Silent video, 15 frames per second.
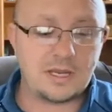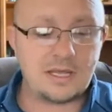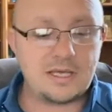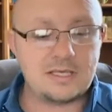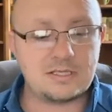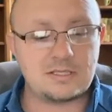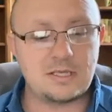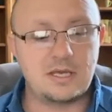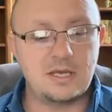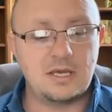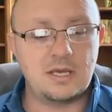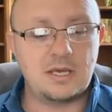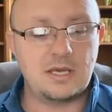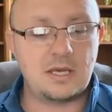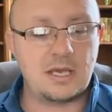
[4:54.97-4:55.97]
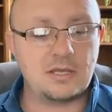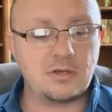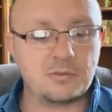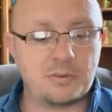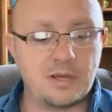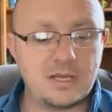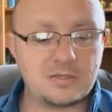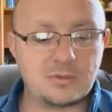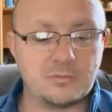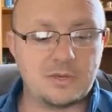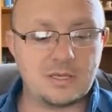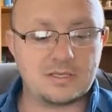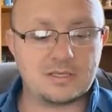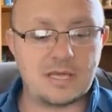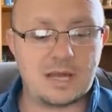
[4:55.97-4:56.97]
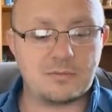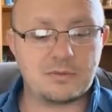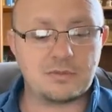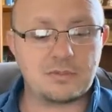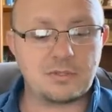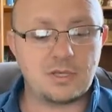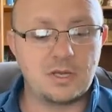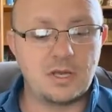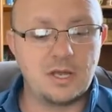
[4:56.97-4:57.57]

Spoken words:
and your plans will be established.